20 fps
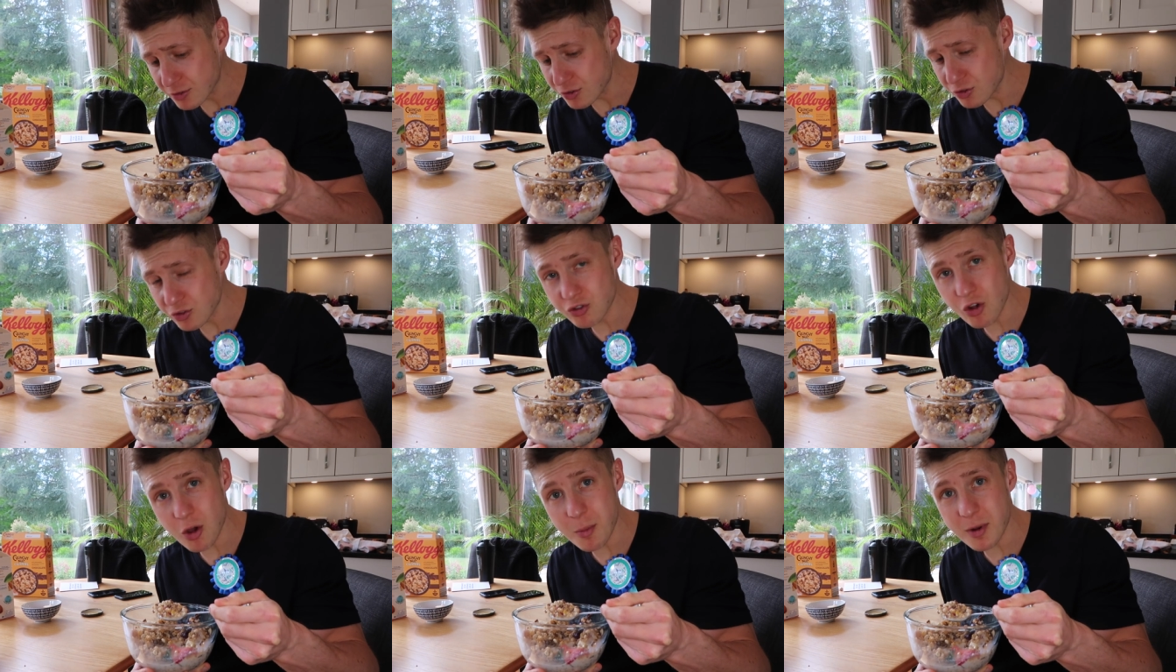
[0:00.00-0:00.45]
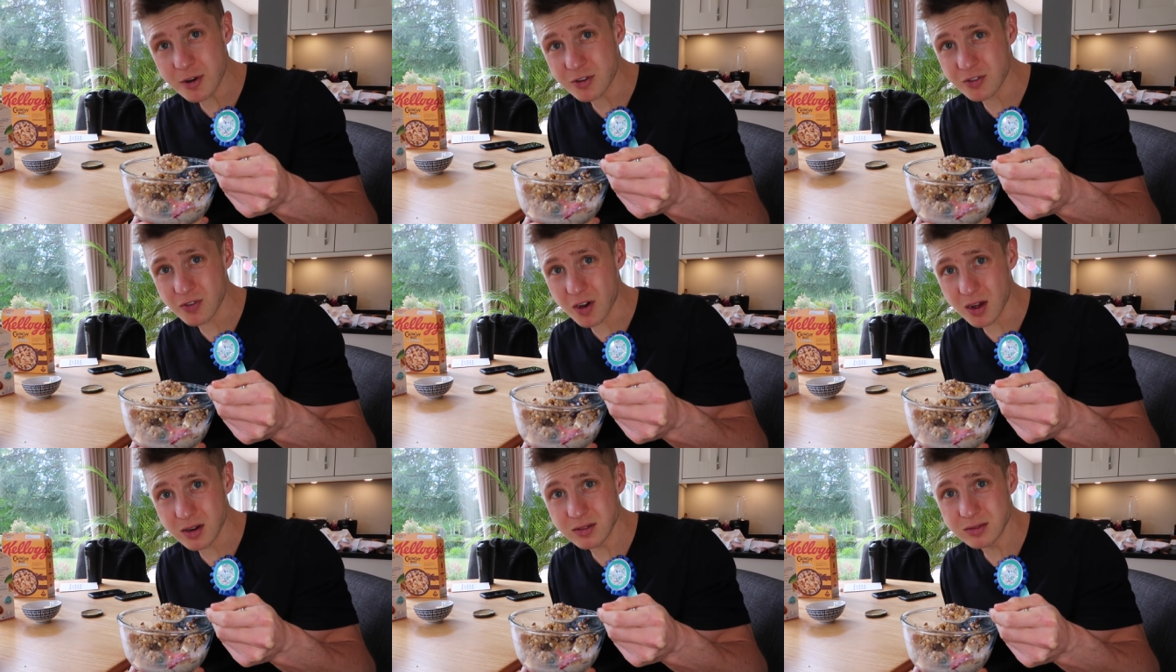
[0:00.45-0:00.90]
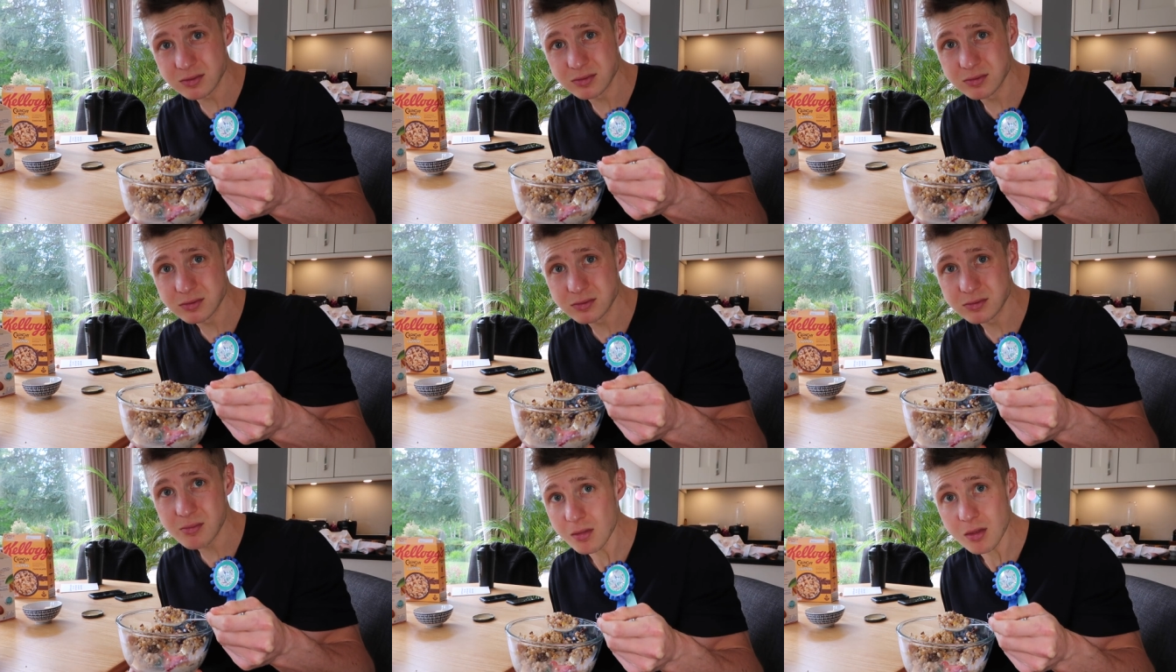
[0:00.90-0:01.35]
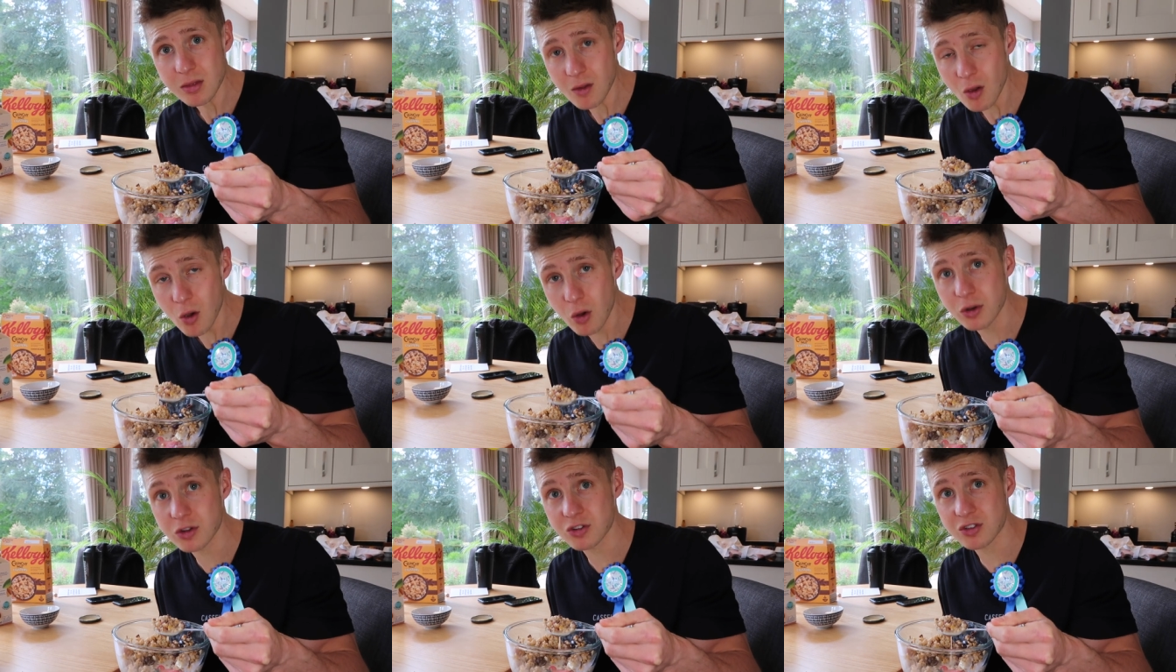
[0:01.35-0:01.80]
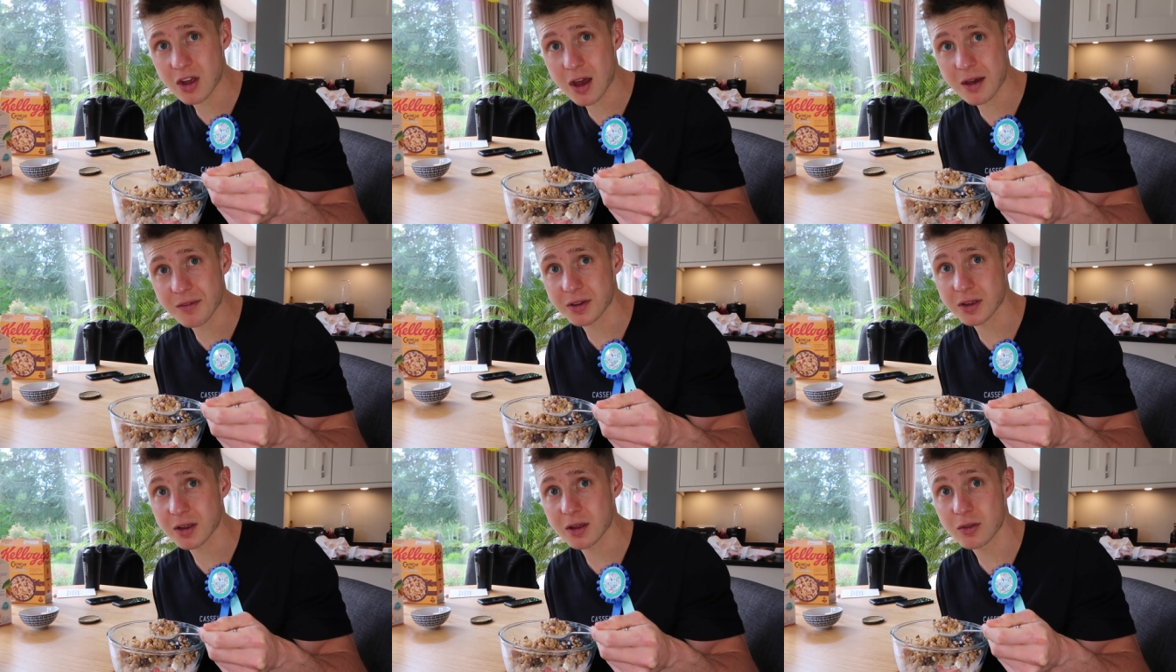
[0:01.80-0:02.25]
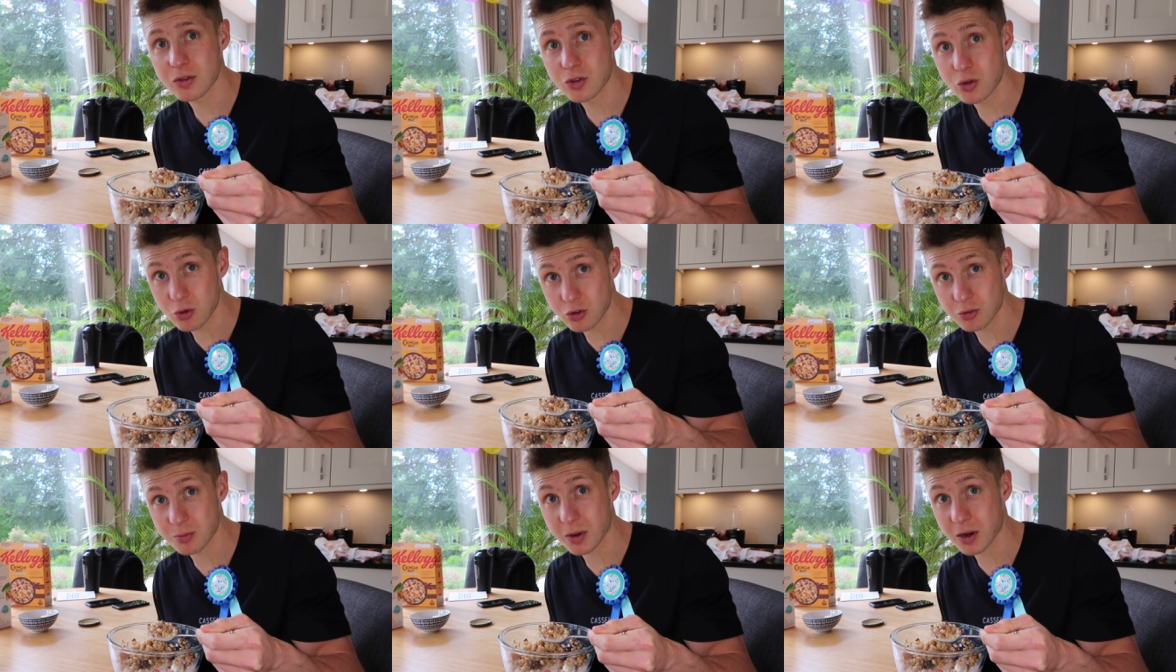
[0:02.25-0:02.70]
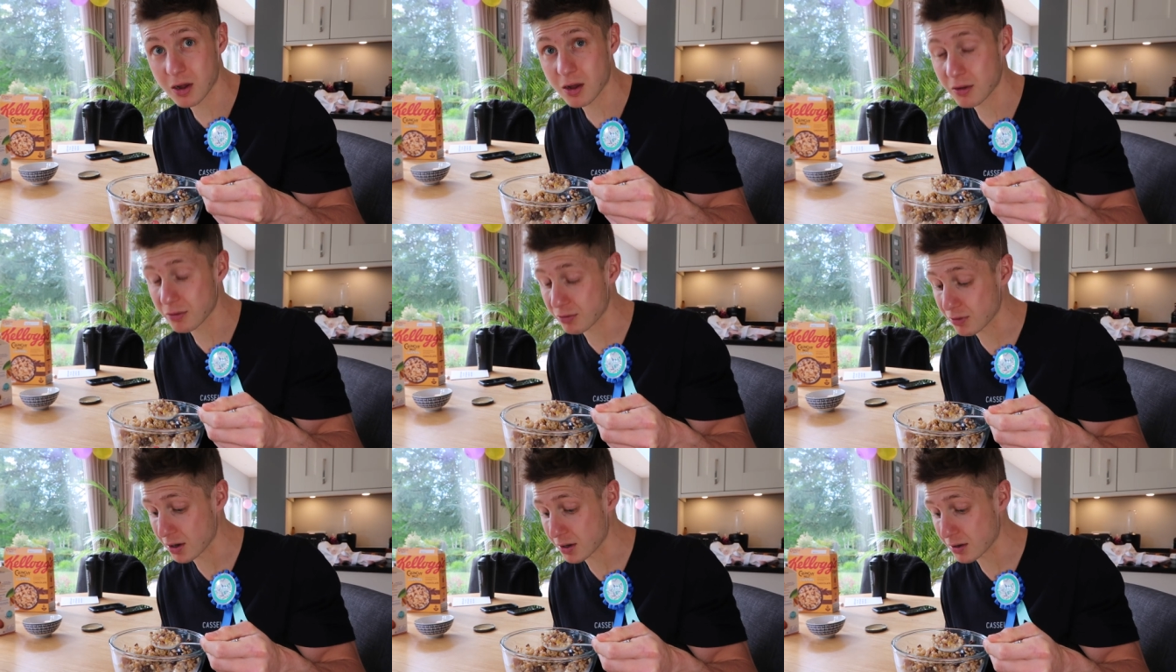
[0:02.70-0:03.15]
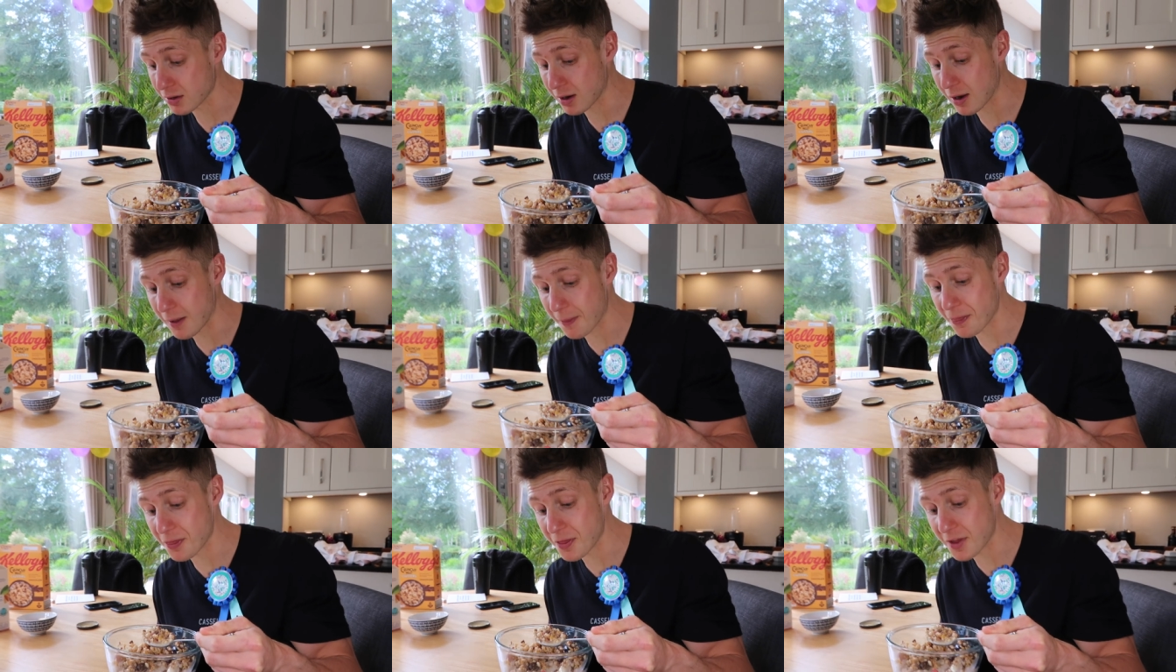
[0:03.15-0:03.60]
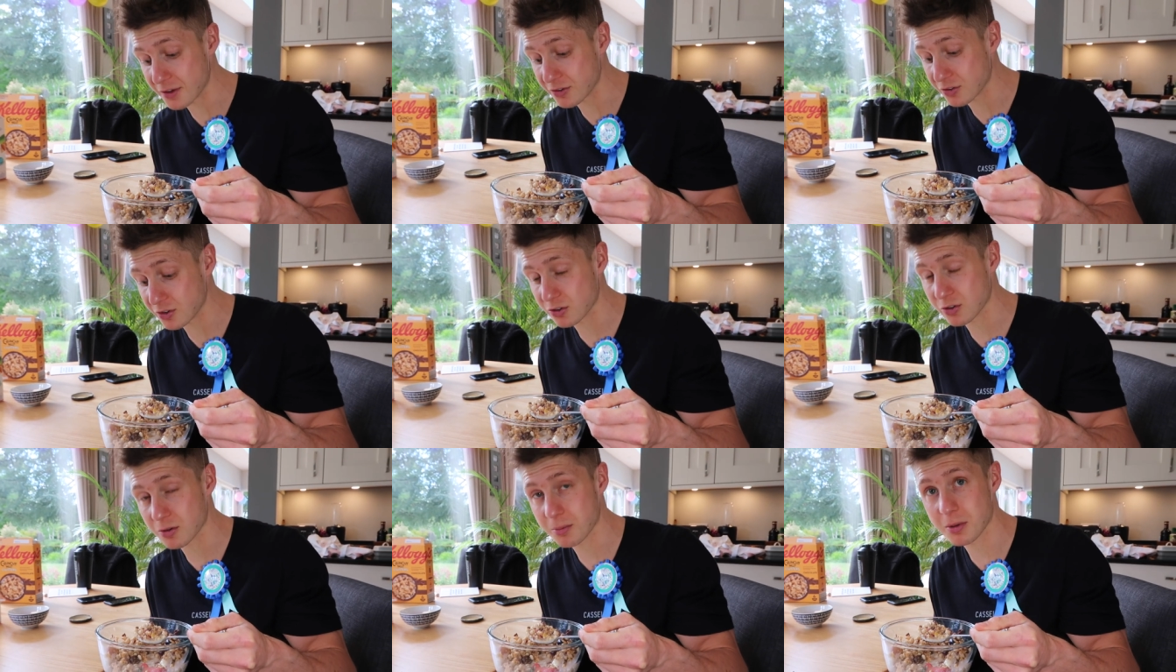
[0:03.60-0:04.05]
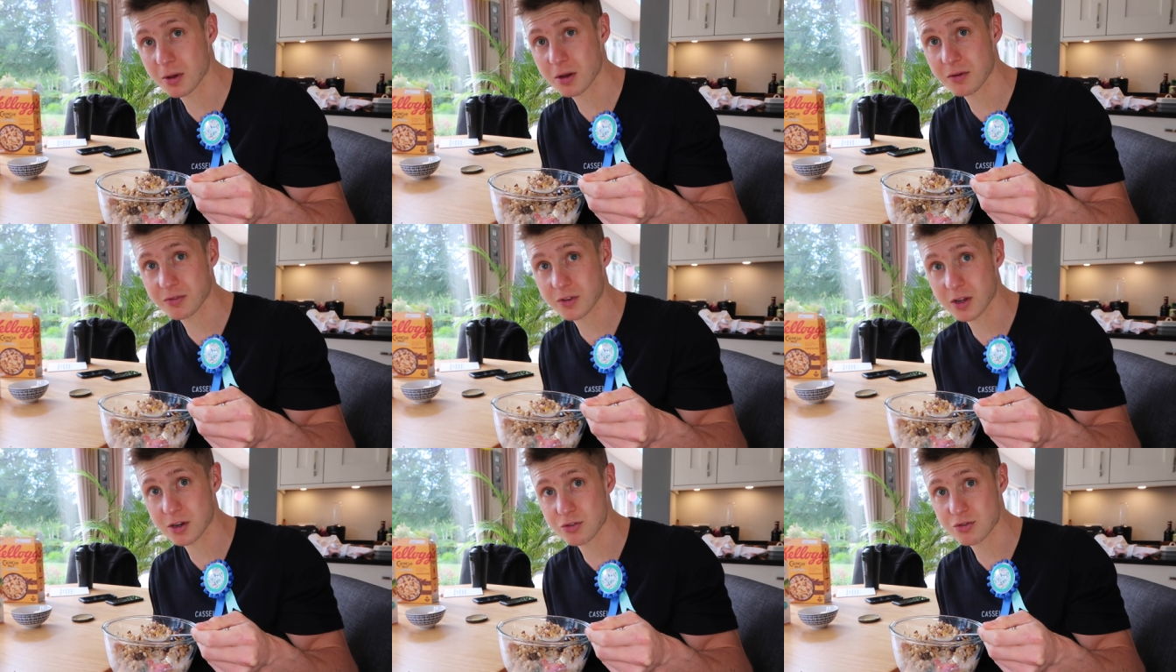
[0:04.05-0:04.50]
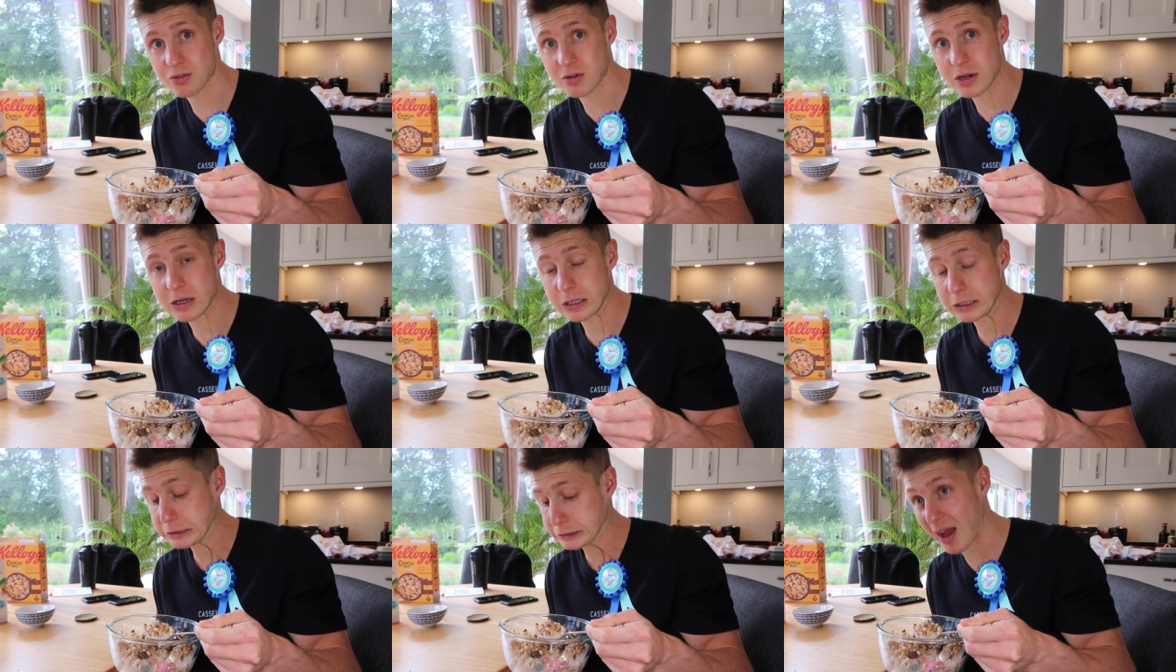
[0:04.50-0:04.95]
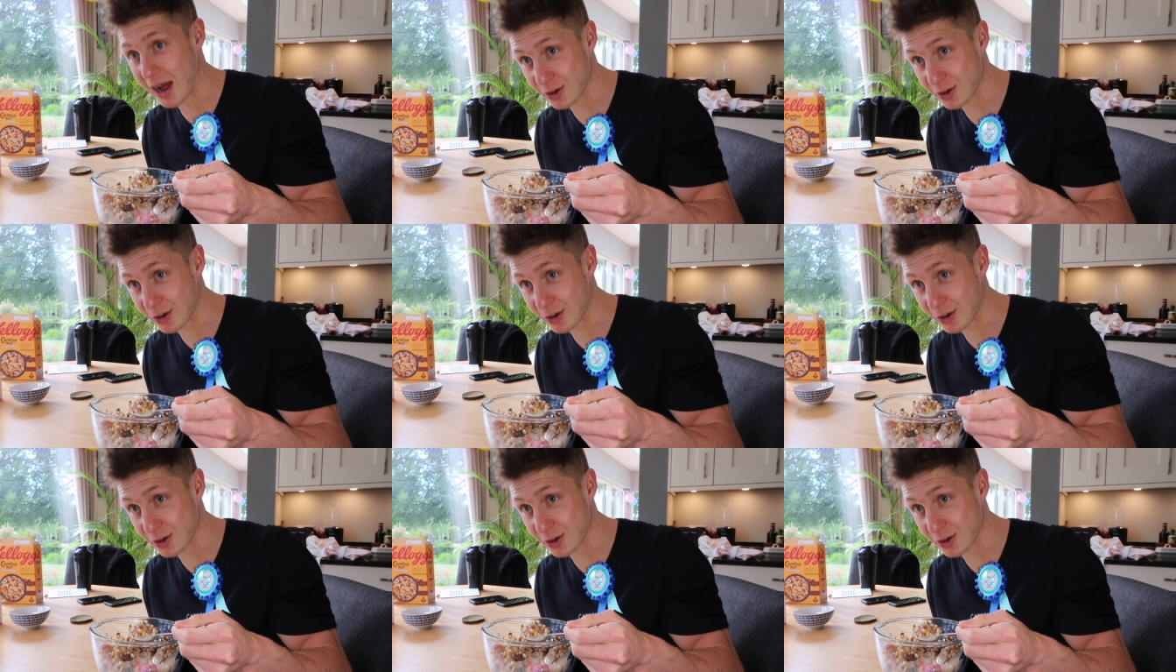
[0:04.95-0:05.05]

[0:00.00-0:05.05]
This is so much fun. Honestly, having used my girlfriend, and this is a birthday treat,